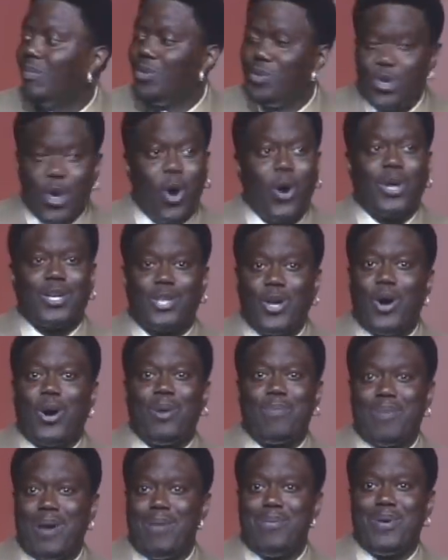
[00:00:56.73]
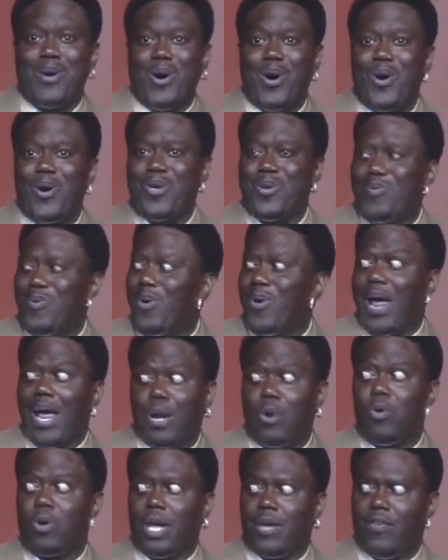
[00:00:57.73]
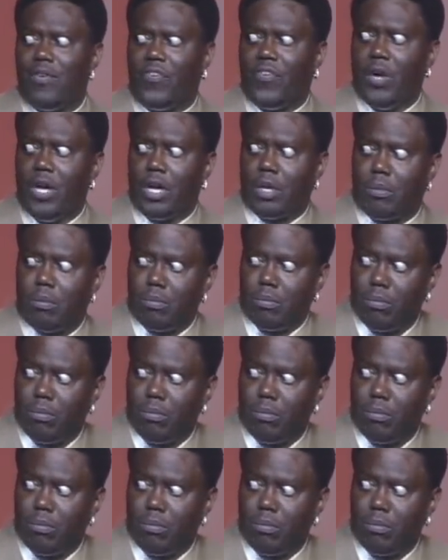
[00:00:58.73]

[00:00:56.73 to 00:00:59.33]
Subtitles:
Y'all can talk about me all you want. I don't give a fuck.